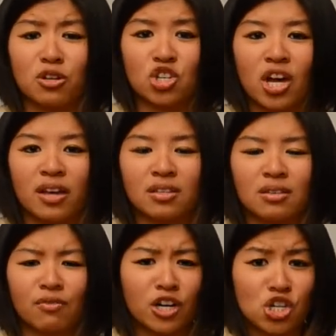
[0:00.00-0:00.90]
their chest,
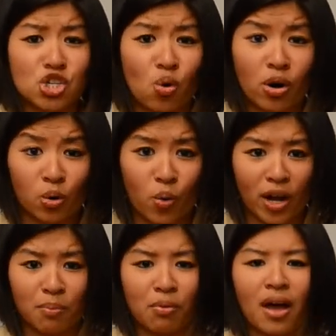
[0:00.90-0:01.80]
very short,
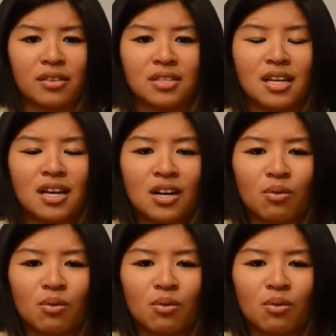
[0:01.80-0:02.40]
quick breaths,